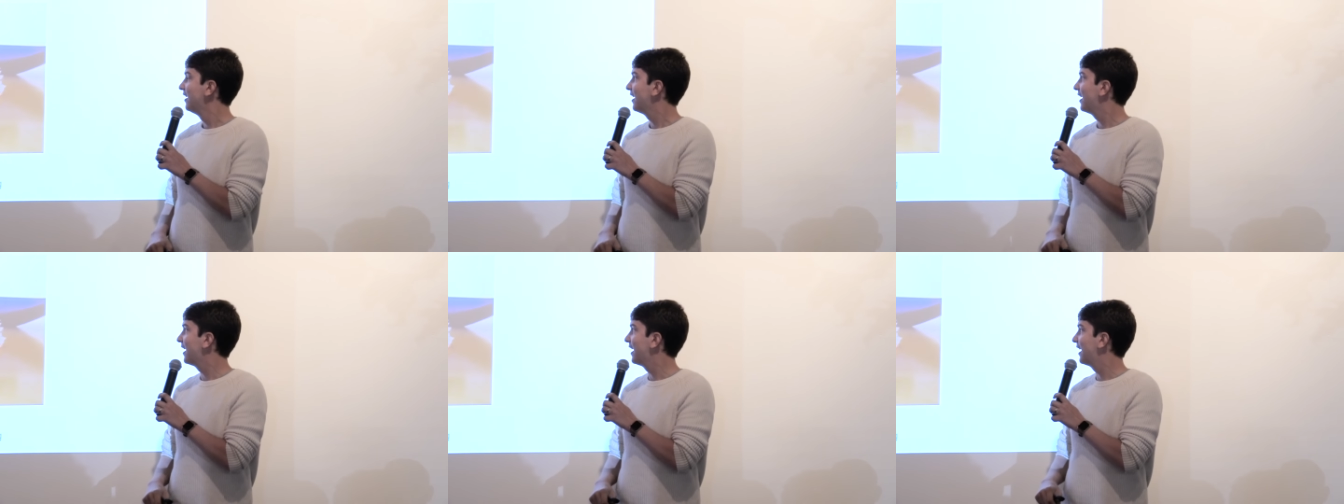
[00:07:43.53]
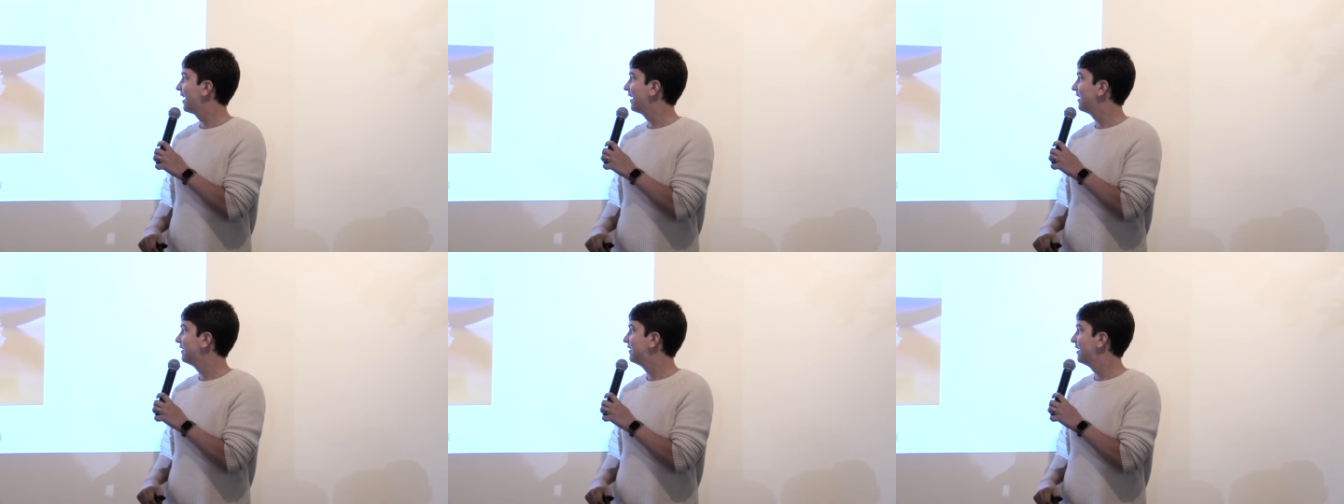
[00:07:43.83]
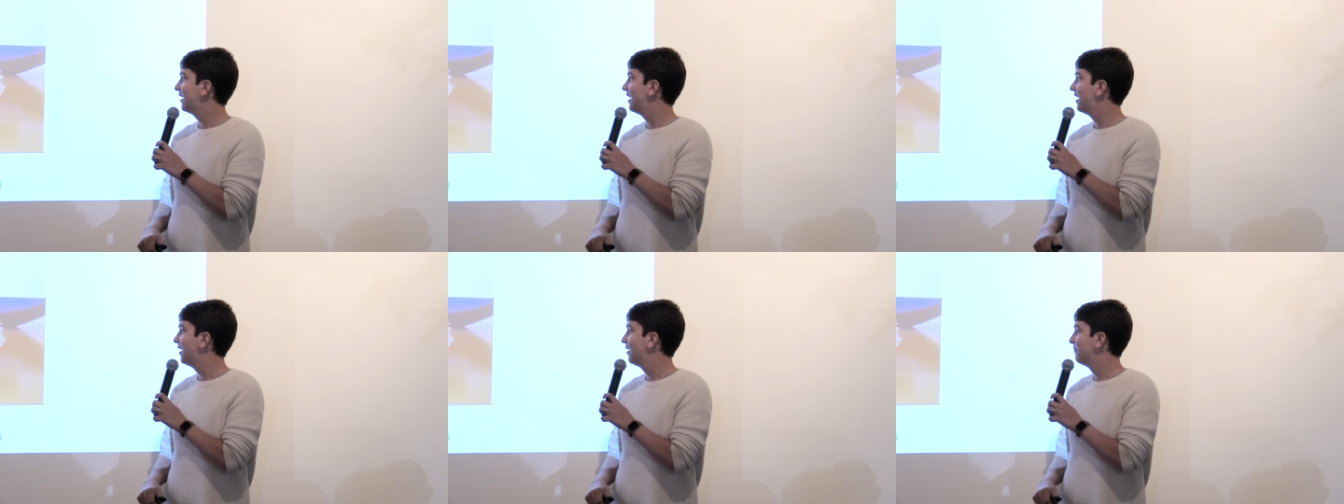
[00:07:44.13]
And
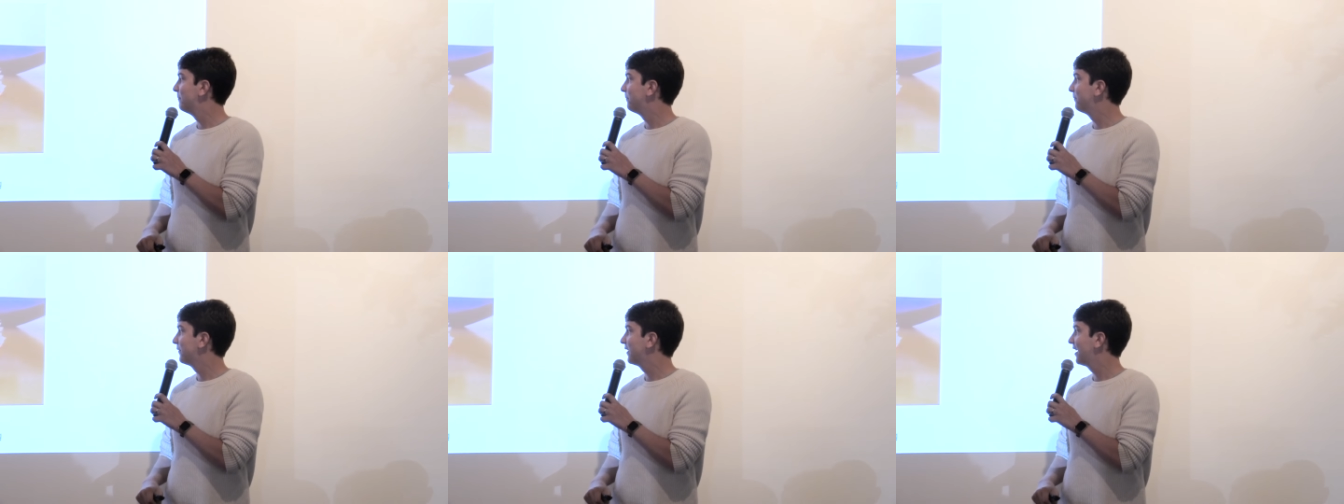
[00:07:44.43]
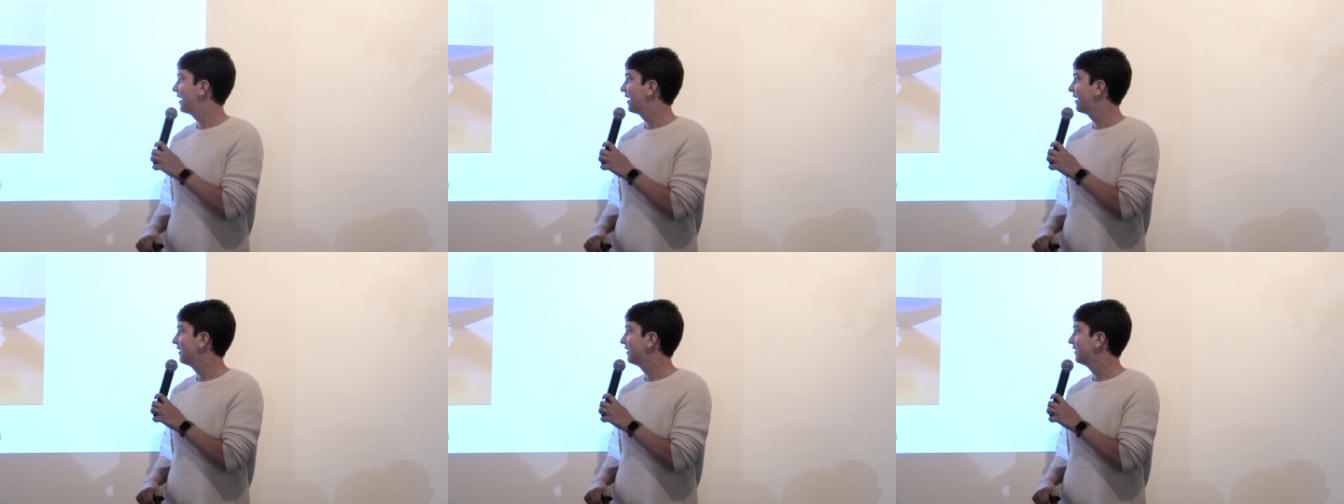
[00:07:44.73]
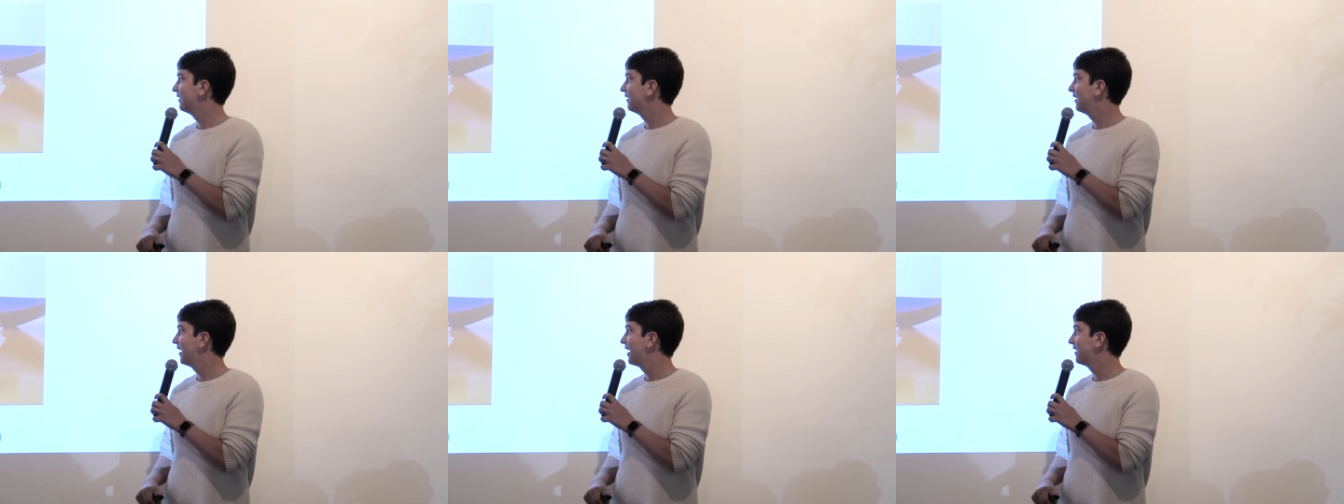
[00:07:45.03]

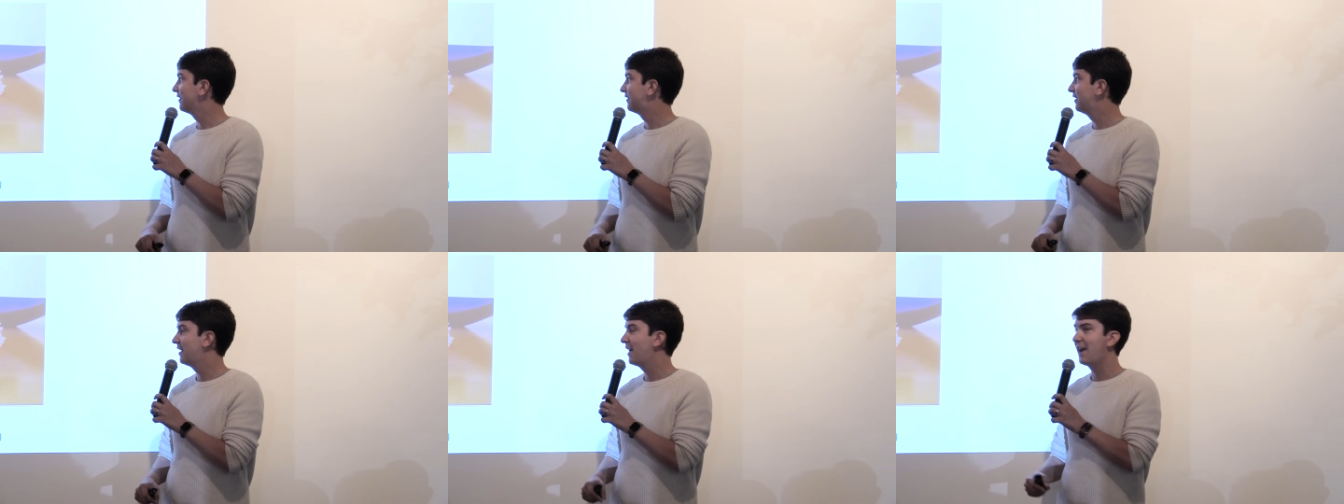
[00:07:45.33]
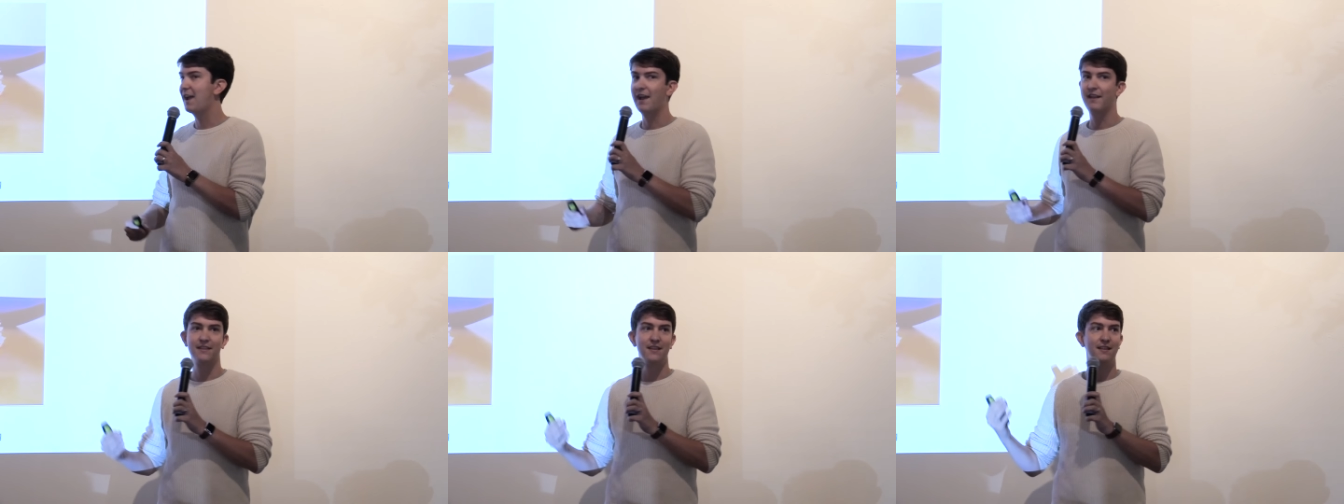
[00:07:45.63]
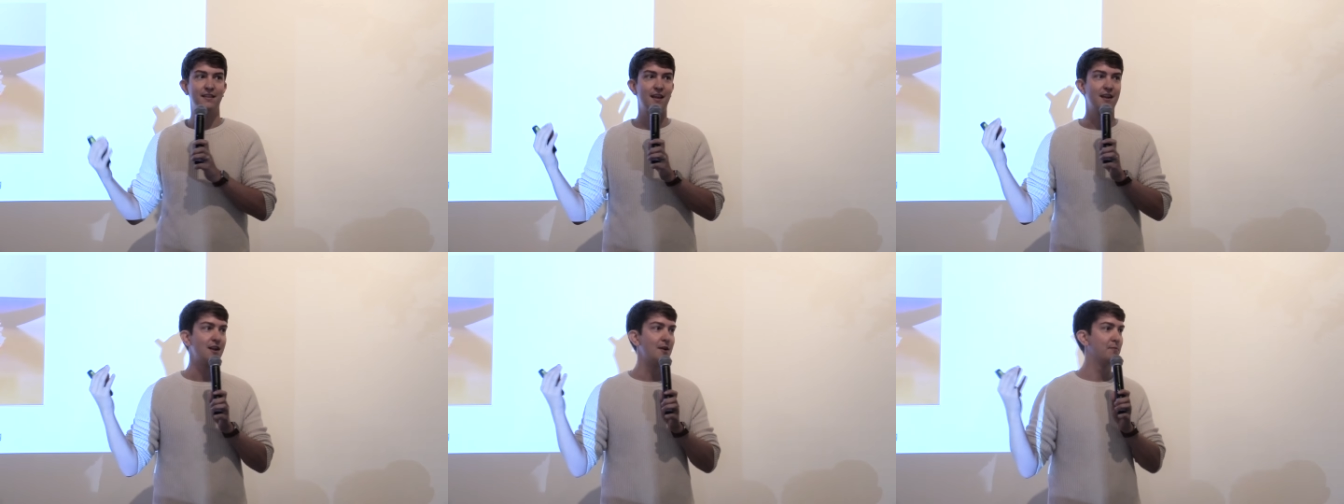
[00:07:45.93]
today, I
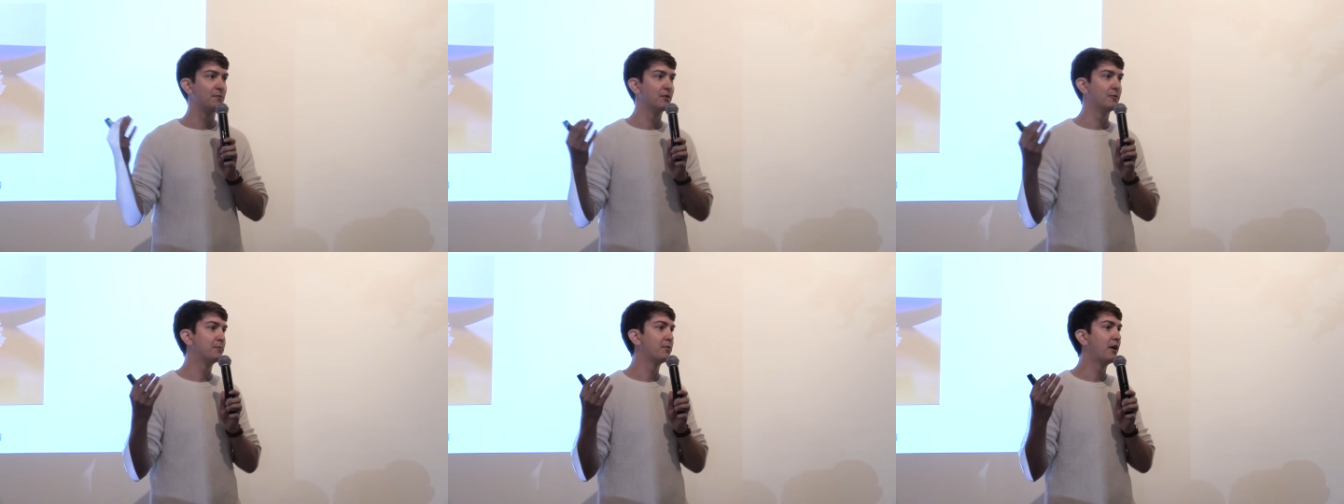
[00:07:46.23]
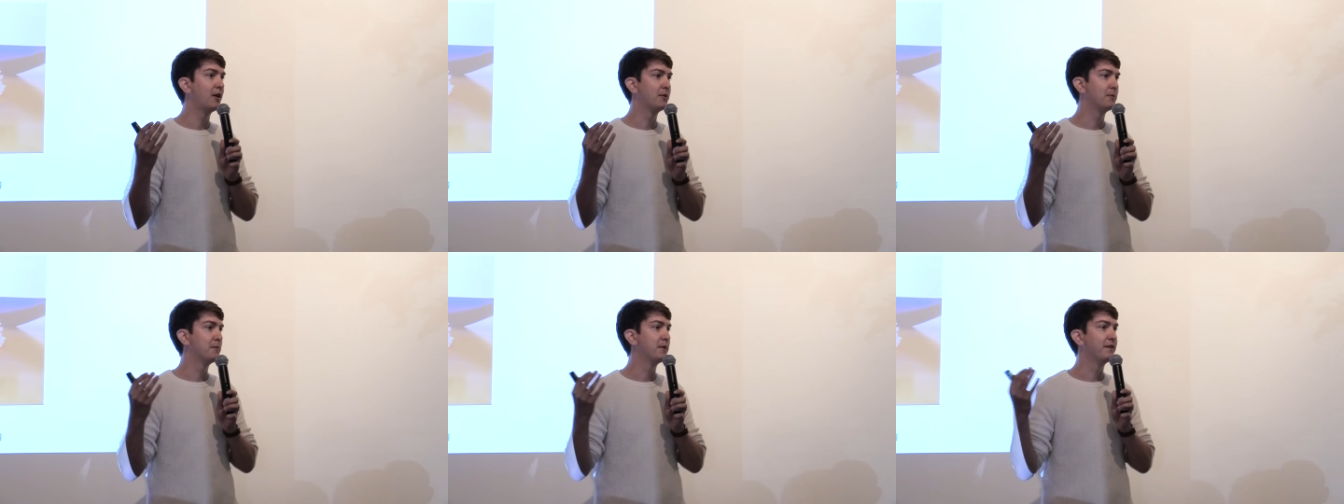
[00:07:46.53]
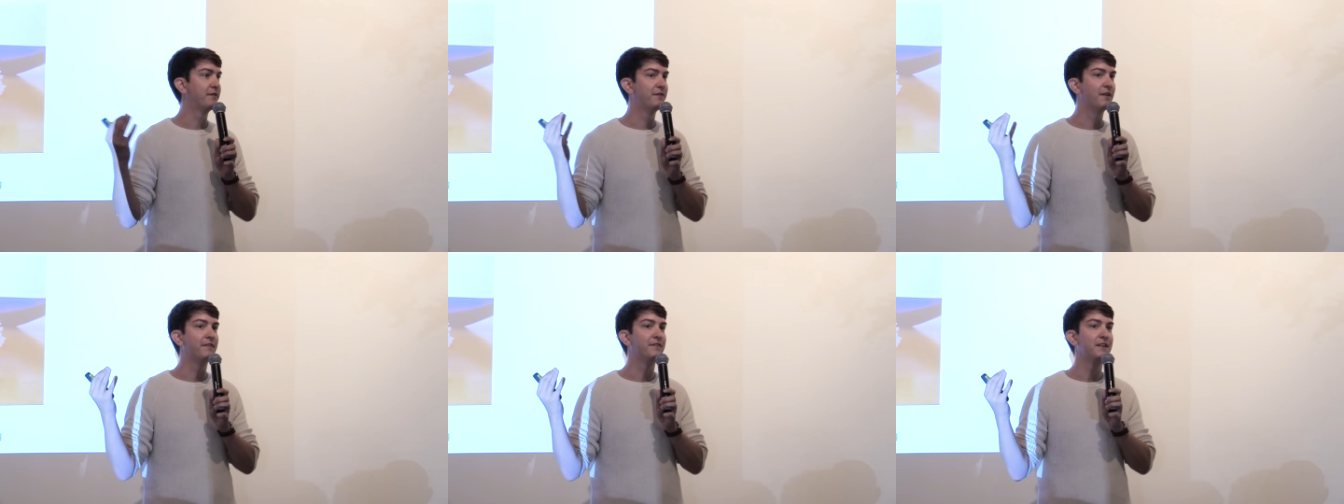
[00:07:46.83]
think that number would probably be
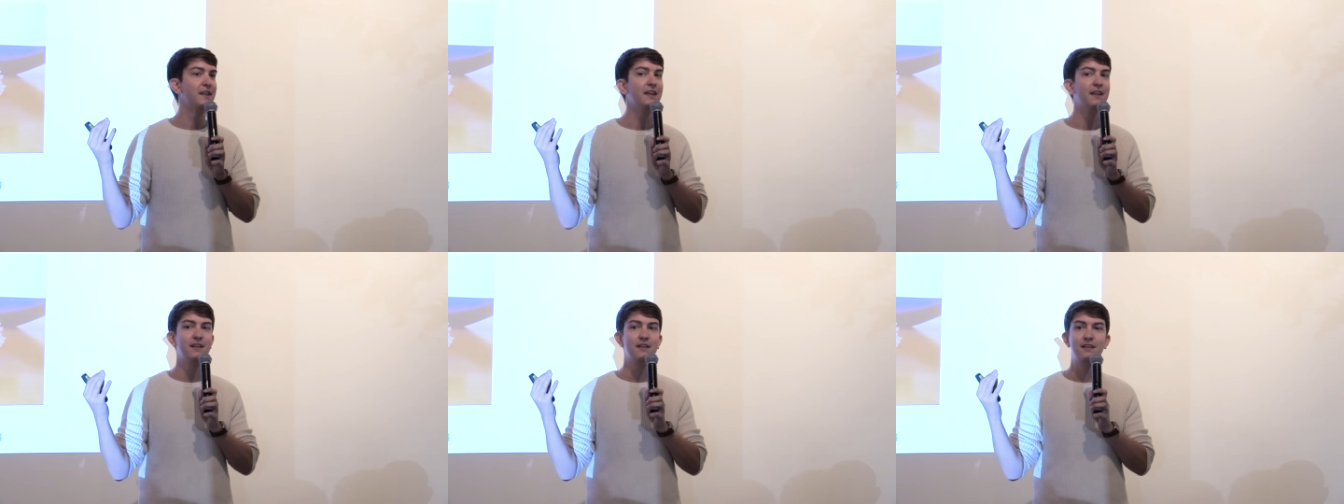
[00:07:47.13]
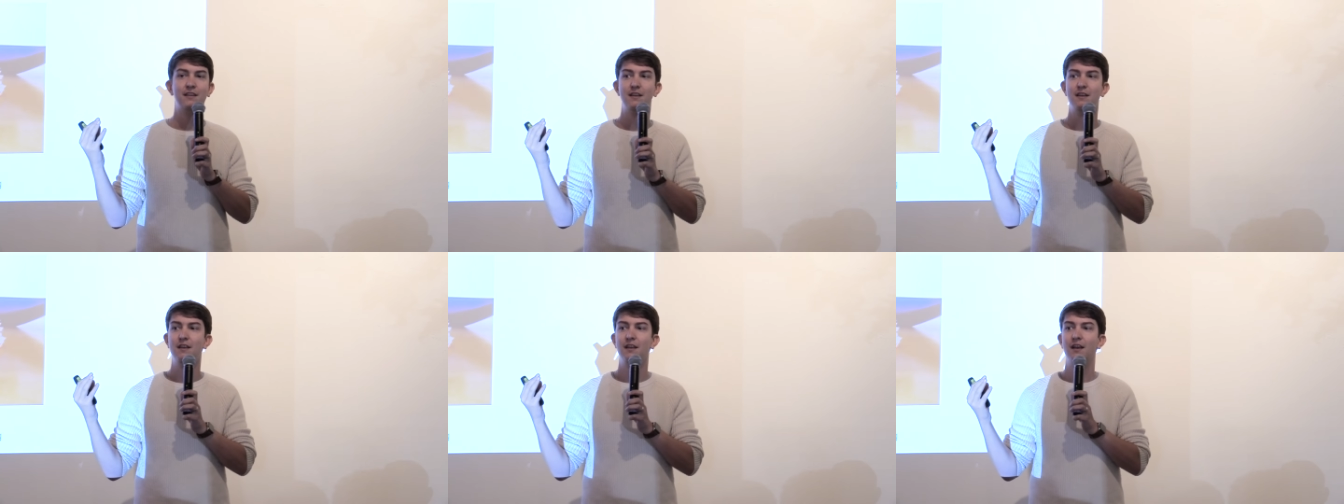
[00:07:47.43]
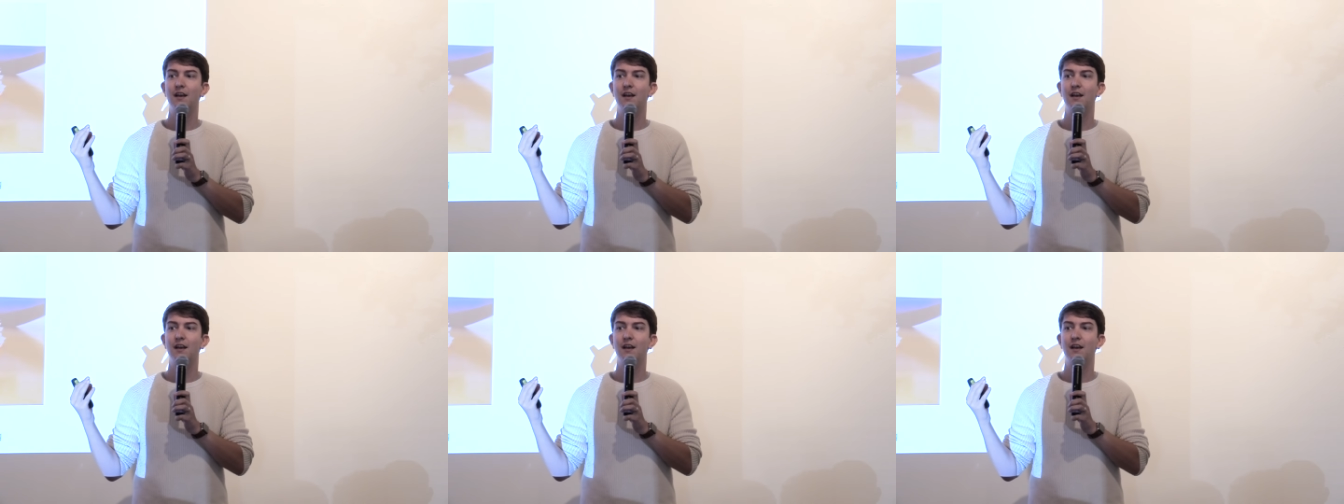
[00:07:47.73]
15,